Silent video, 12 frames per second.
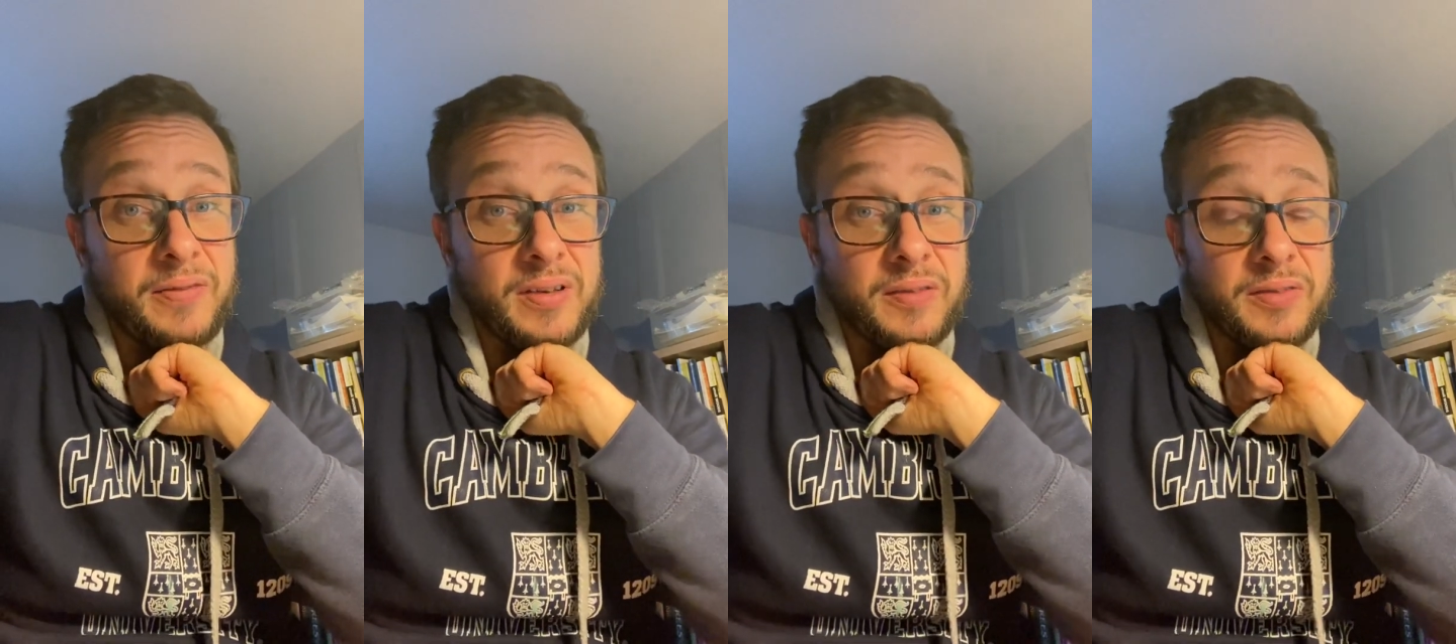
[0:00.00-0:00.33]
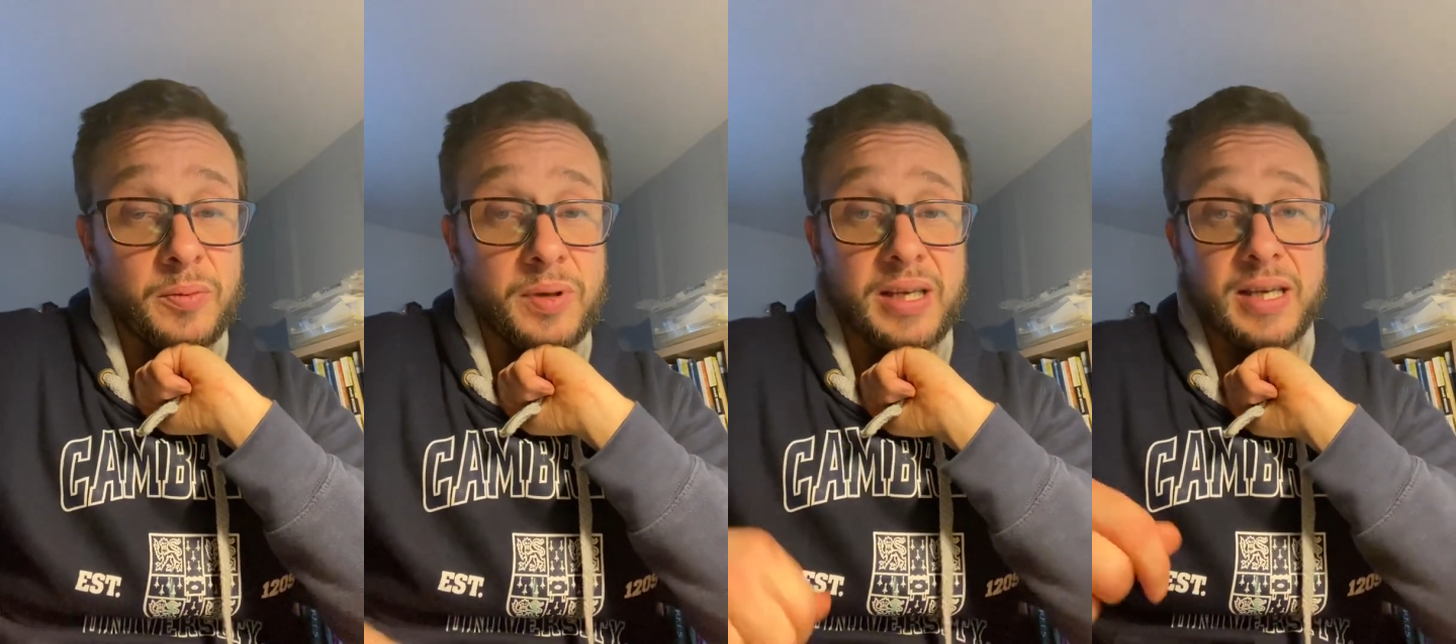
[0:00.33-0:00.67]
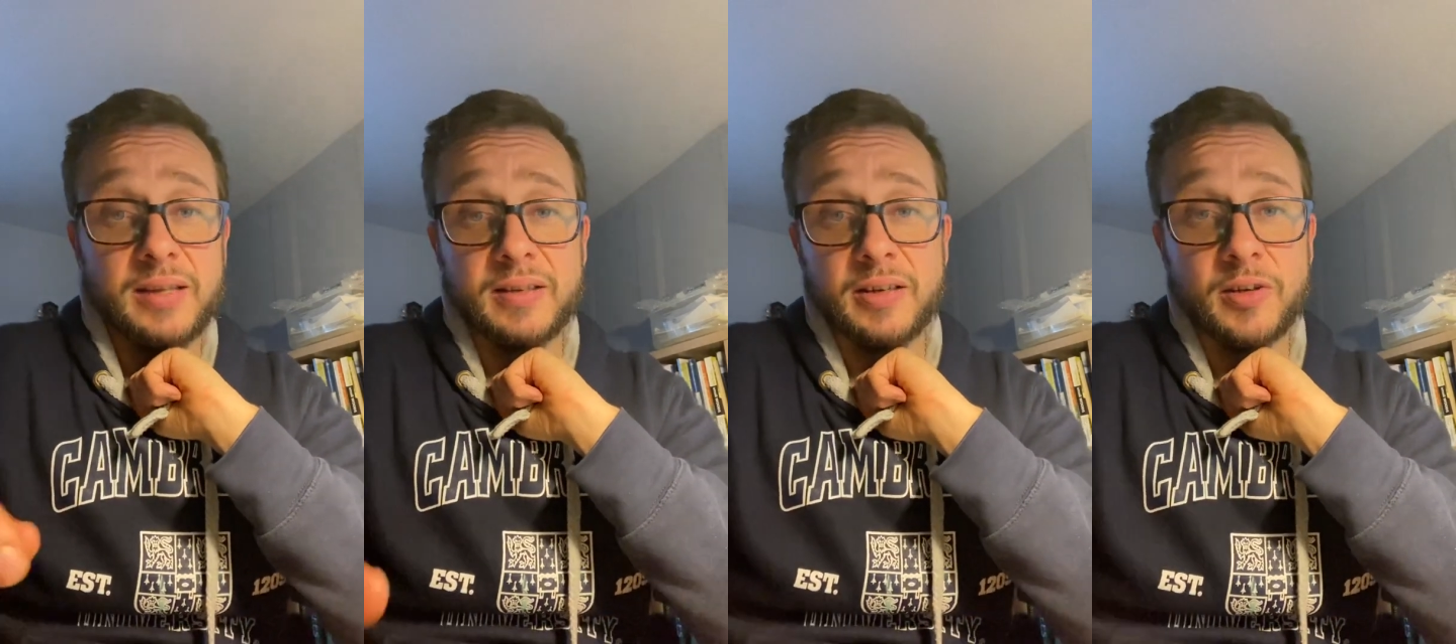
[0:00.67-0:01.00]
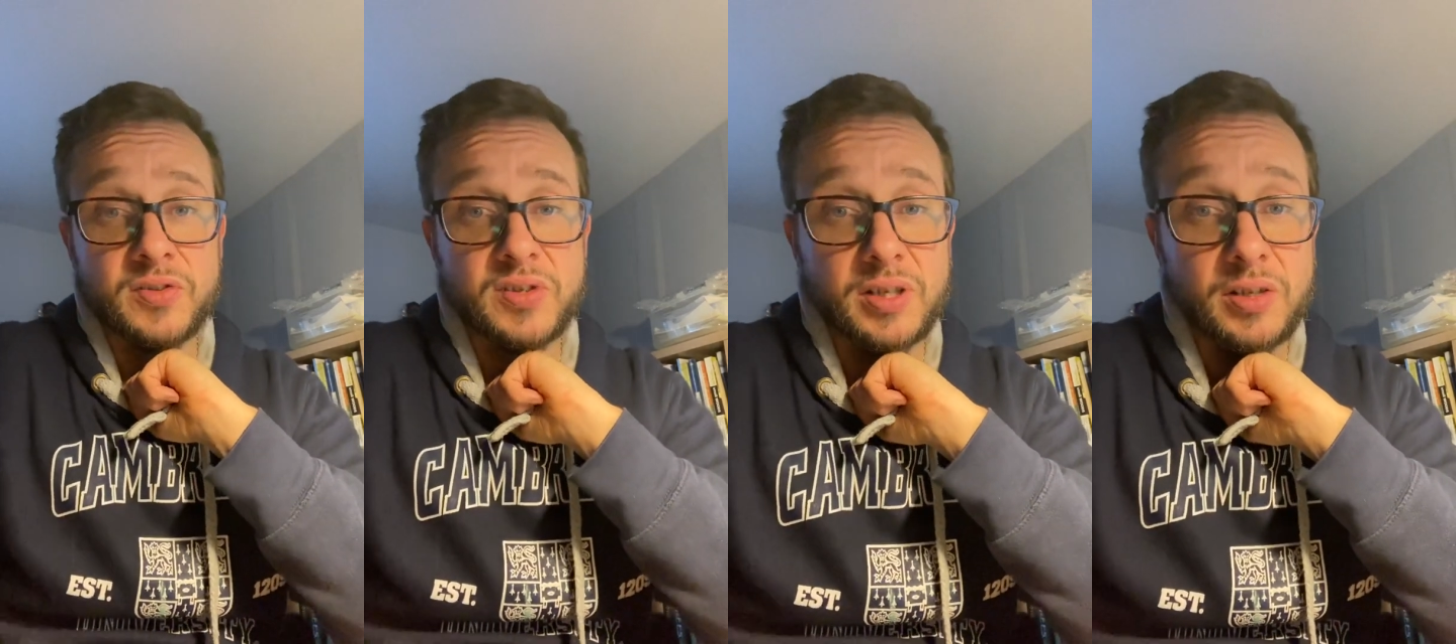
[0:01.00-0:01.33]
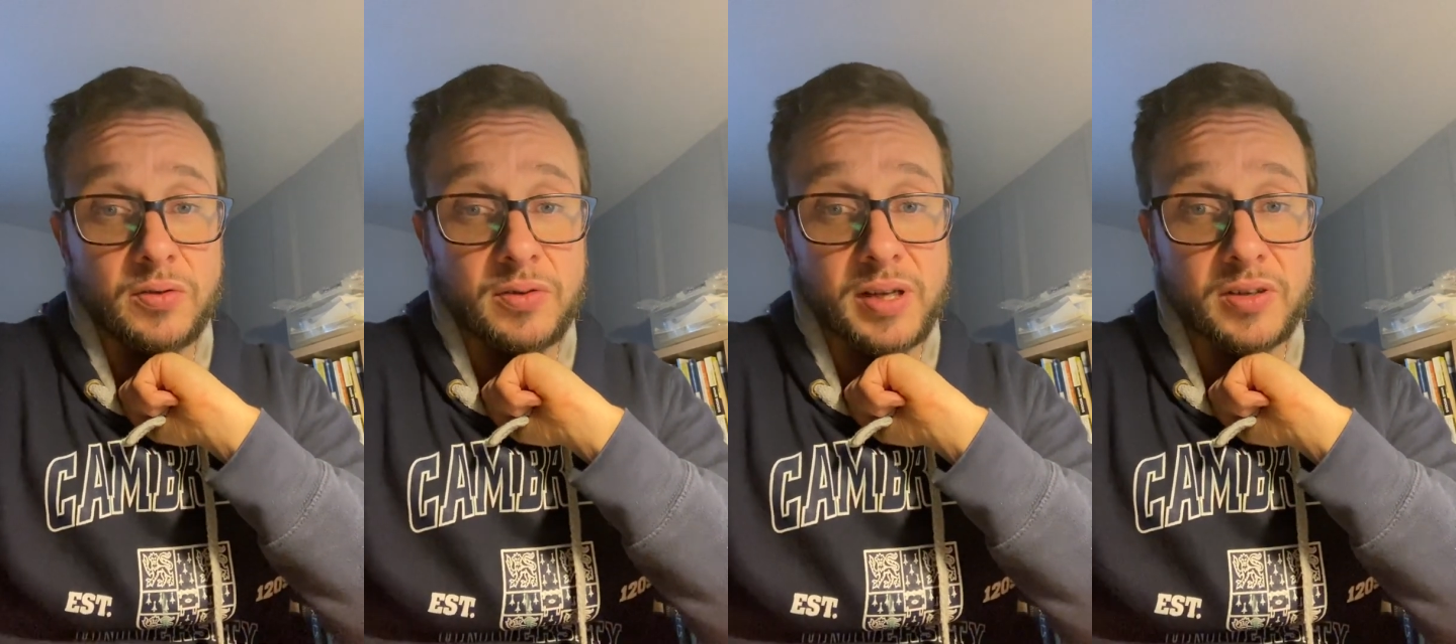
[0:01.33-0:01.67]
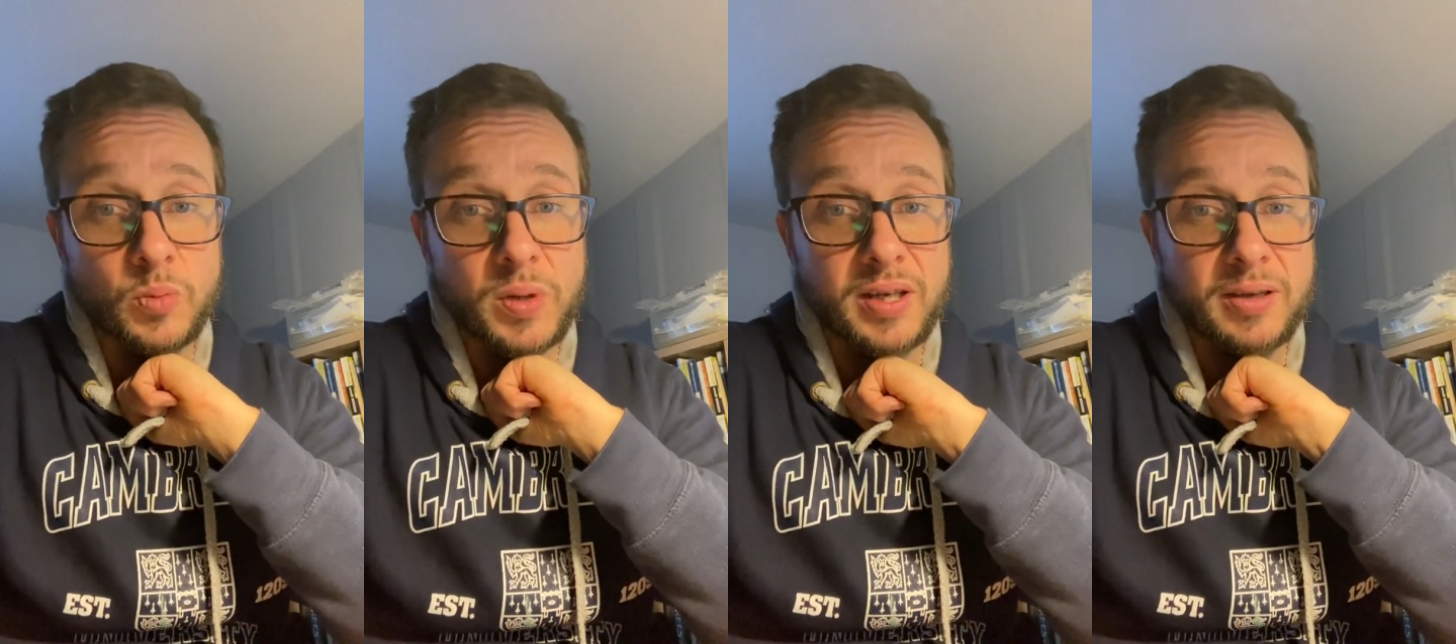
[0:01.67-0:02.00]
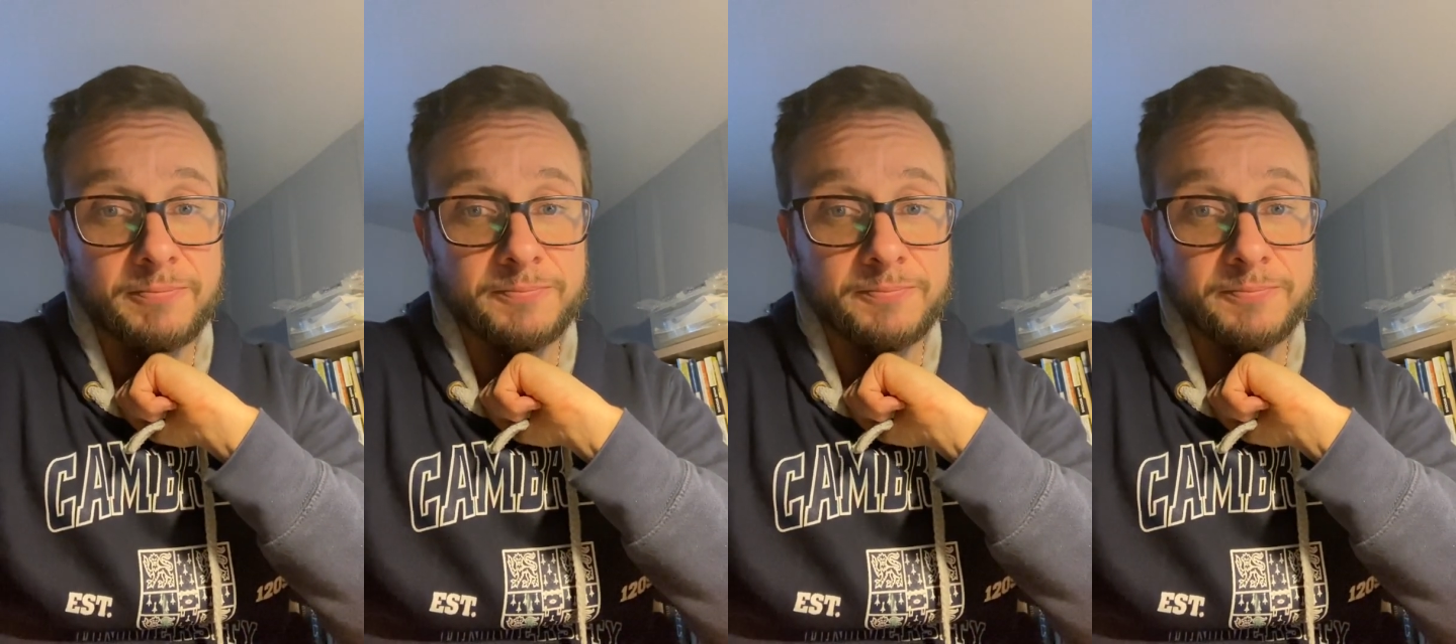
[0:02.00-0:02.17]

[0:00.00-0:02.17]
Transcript: a lovely weekend, and I'll see you next week.